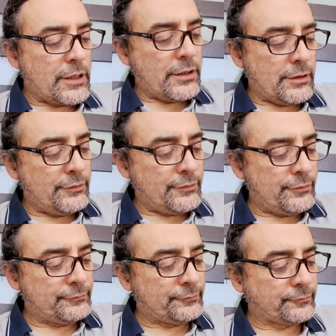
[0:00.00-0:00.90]
And
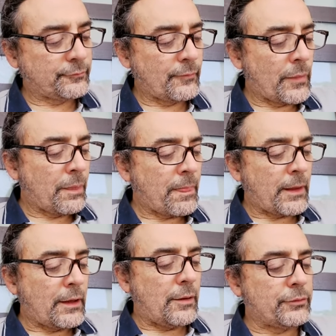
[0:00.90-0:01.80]

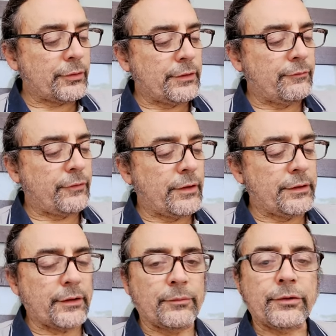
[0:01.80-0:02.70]
I'm trying to
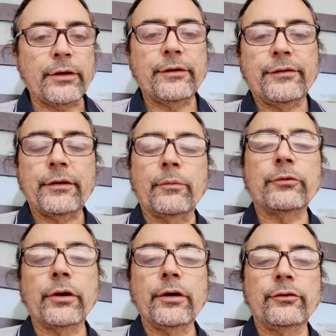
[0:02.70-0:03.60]
find I'm trying to I'm
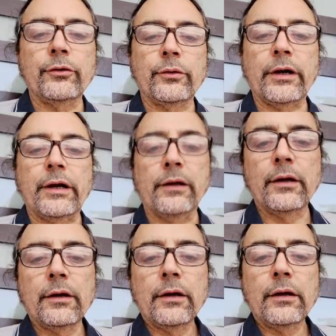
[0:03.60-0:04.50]
trying to do a
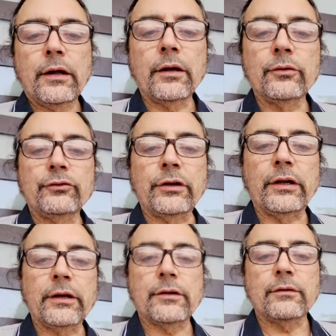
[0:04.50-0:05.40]

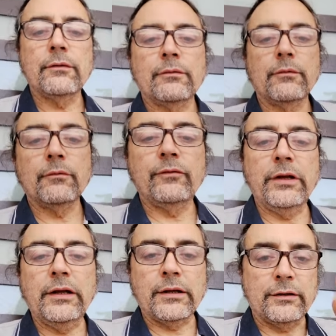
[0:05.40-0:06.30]
ketogenic
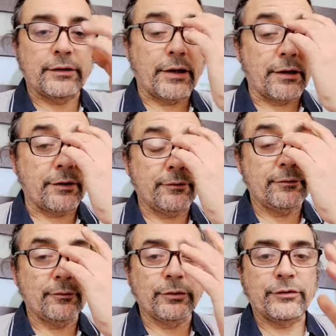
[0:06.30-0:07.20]
vegan diet,
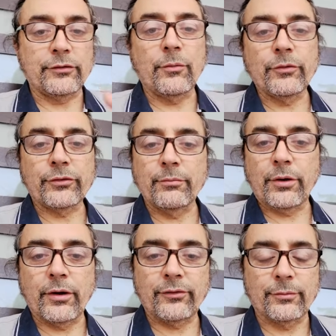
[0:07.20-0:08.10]
which is almost
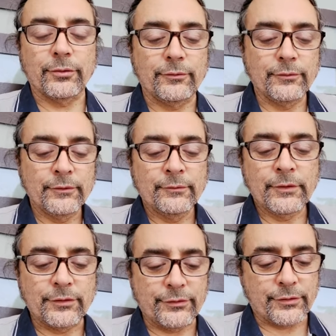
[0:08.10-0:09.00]
impossible
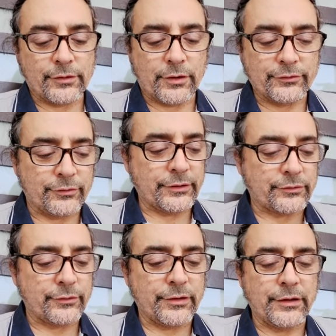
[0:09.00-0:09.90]
because there are
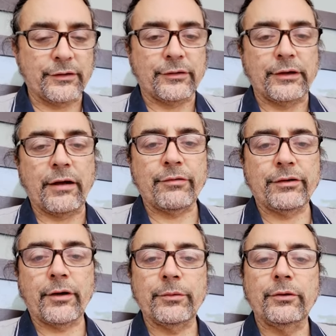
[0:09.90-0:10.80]
contradictory things and
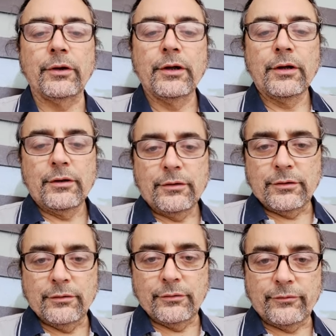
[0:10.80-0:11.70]
every time you
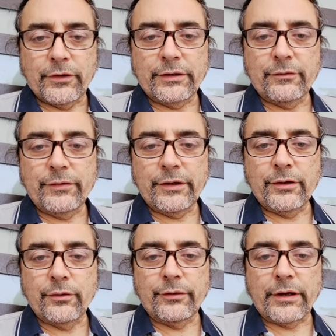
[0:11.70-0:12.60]
you find a
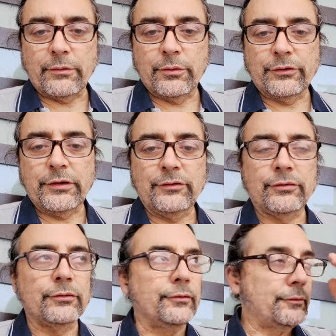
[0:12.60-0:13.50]
video that will
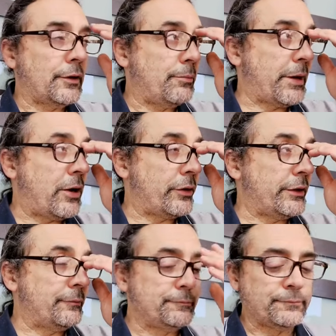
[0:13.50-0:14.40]
teach you
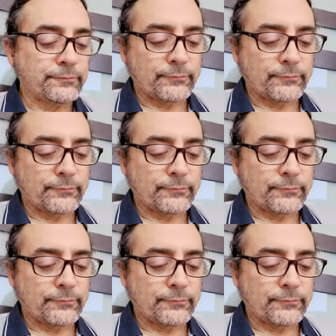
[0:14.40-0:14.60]
about it